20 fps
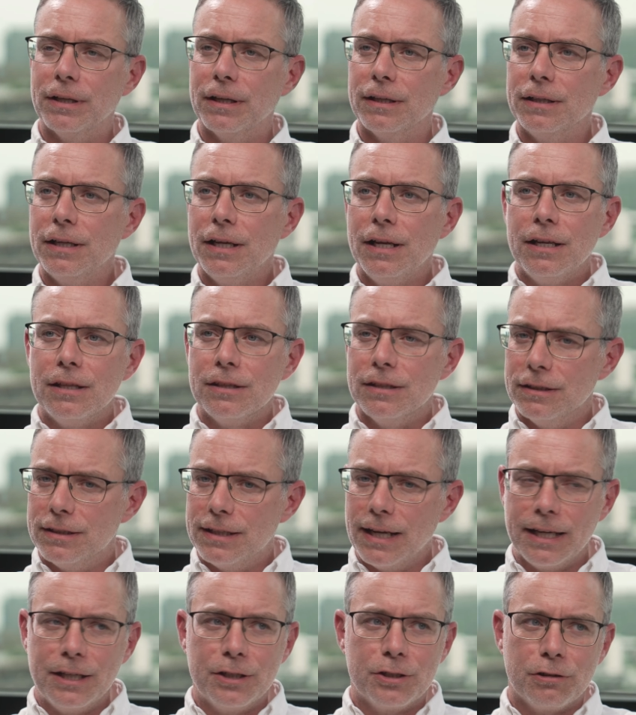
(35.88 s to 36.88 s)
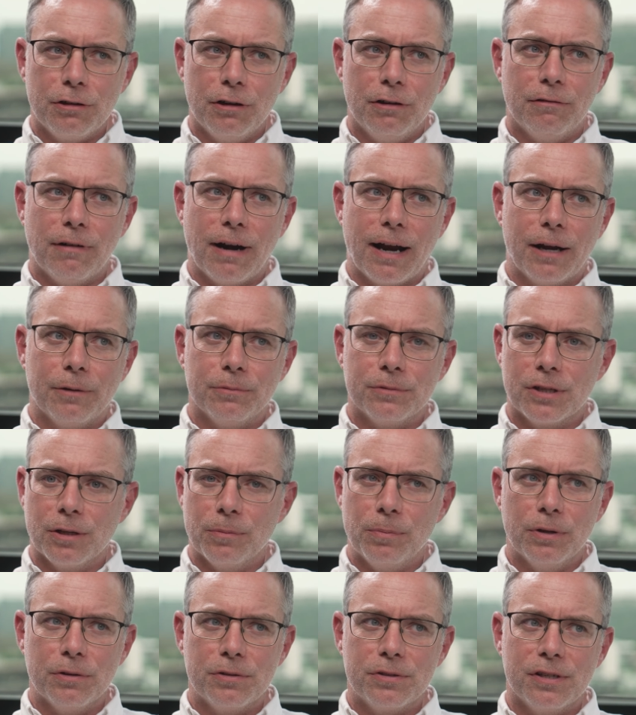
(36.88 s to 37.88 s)
the data around the
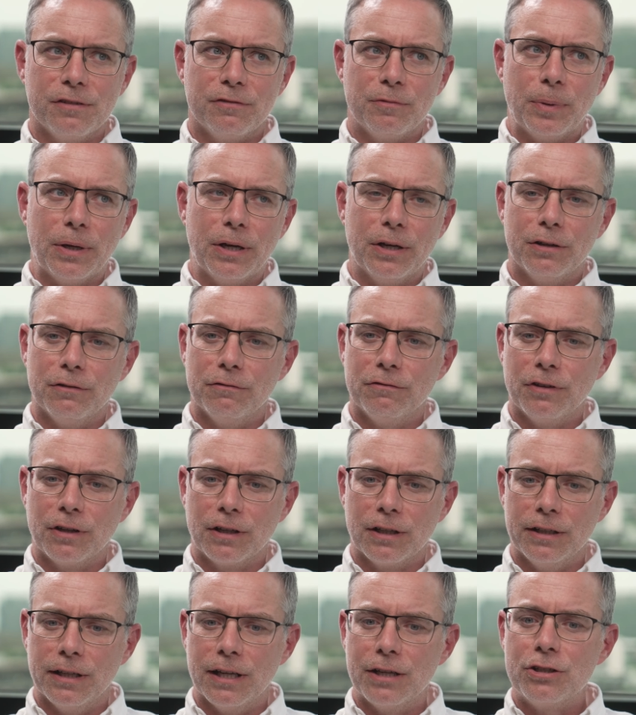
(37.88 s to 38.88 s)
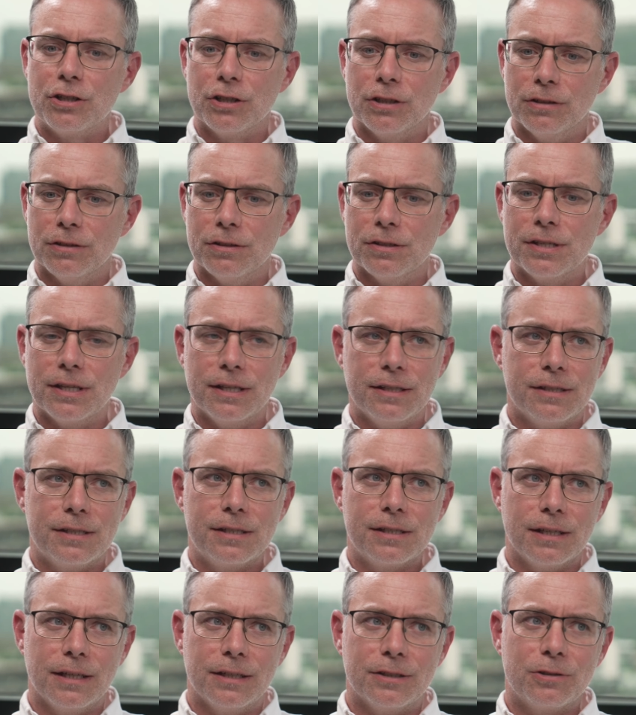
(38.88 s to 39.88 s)
administrative burden for clinicians
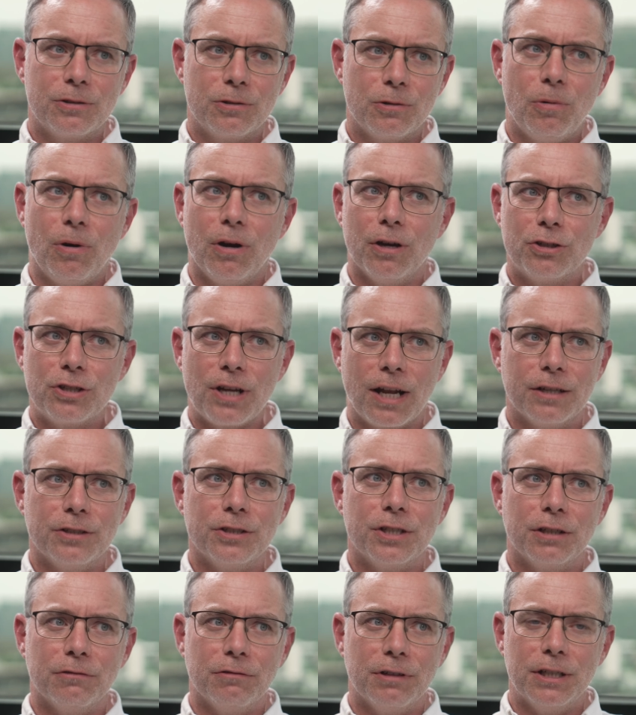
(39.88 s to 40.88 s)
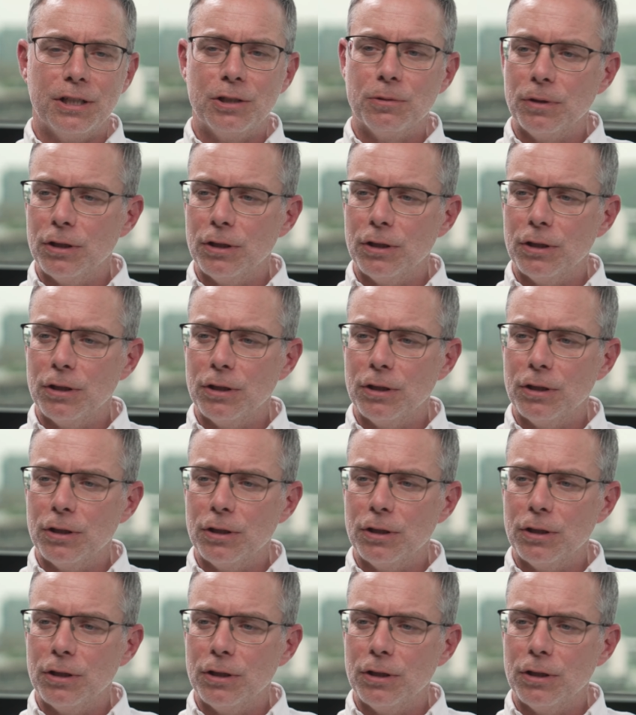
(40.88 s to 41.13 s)
is quite a challenging read.